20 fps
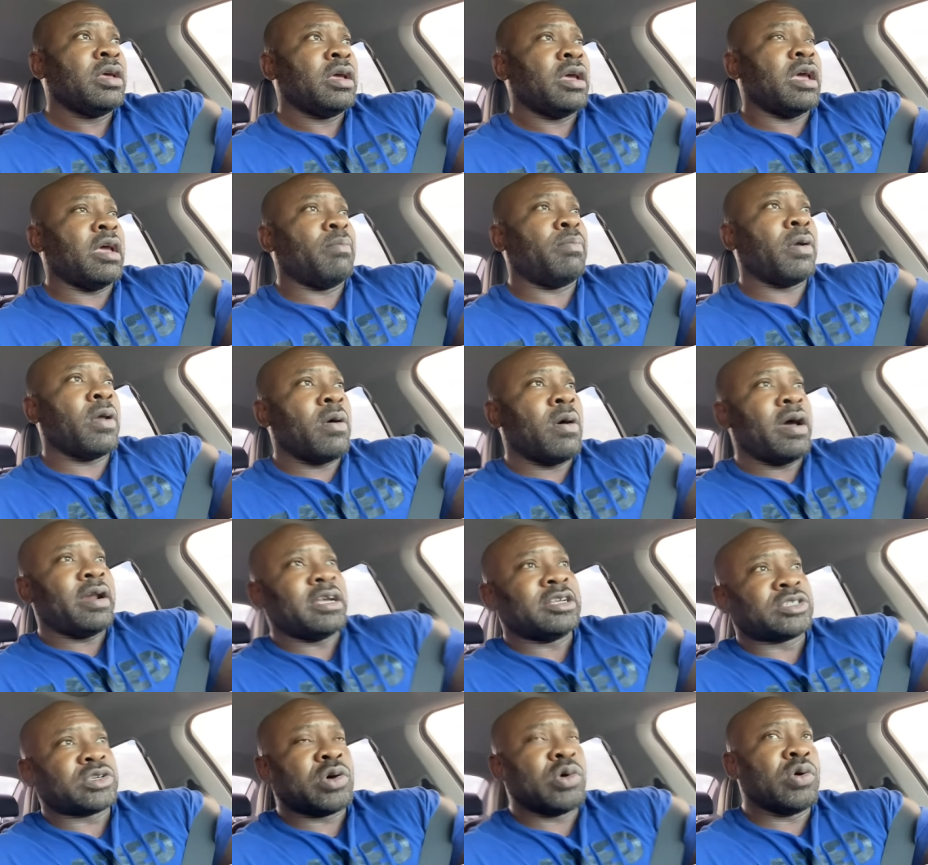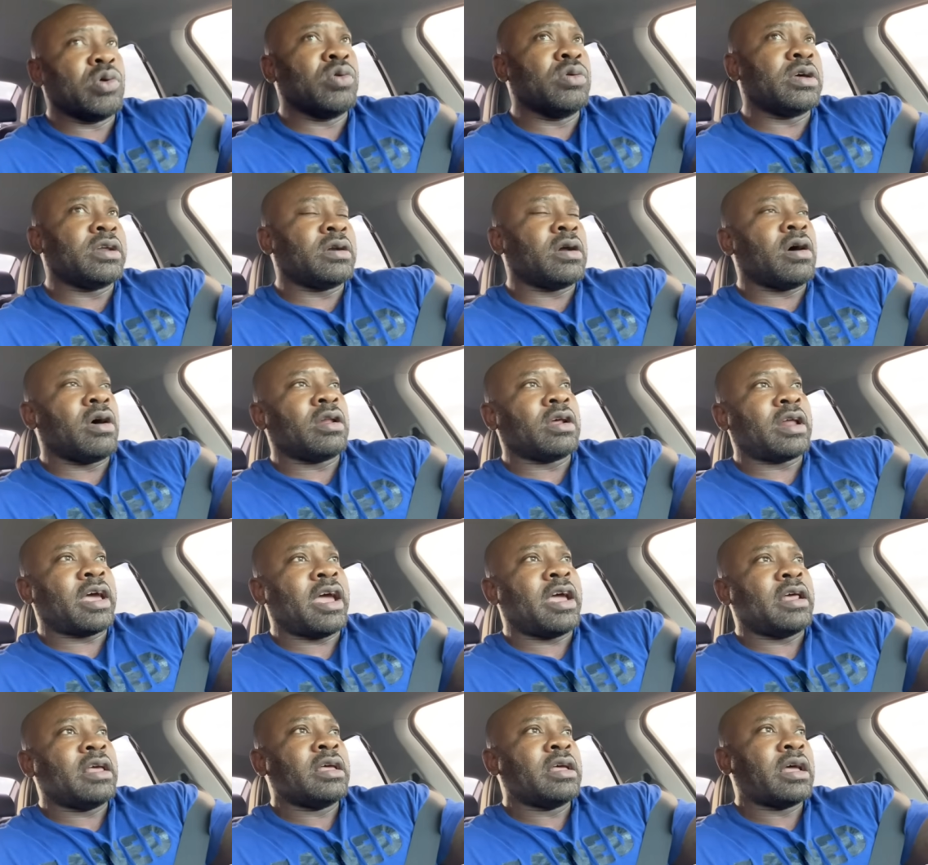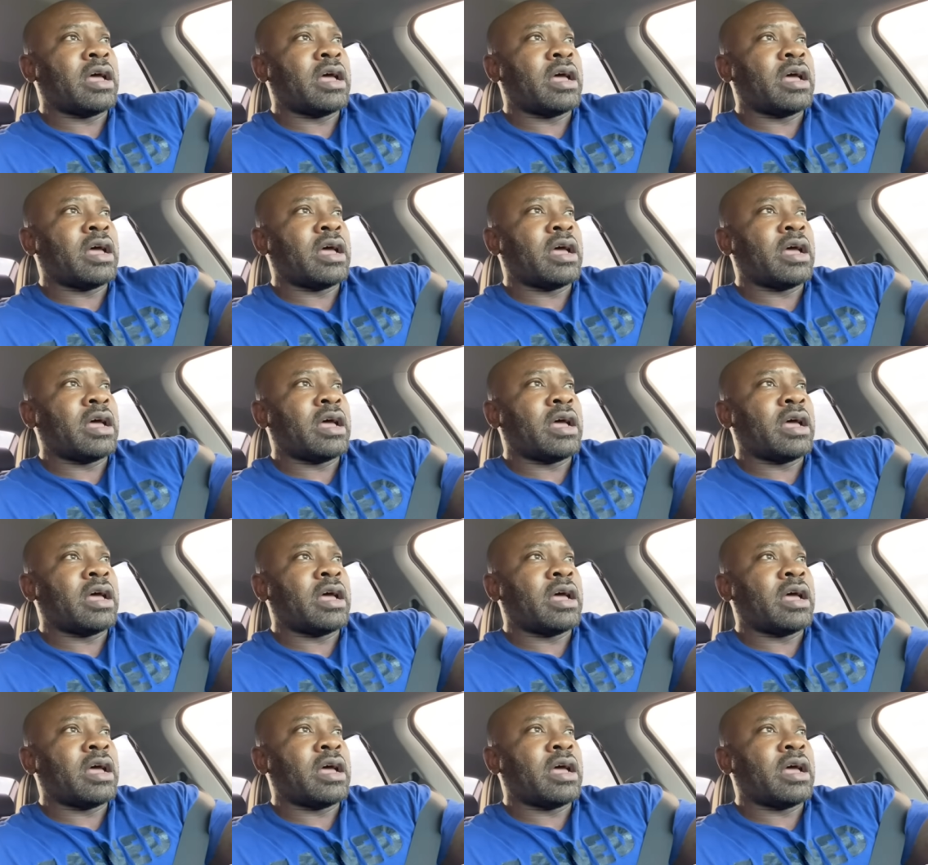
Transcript: and blowing his cool and all of that.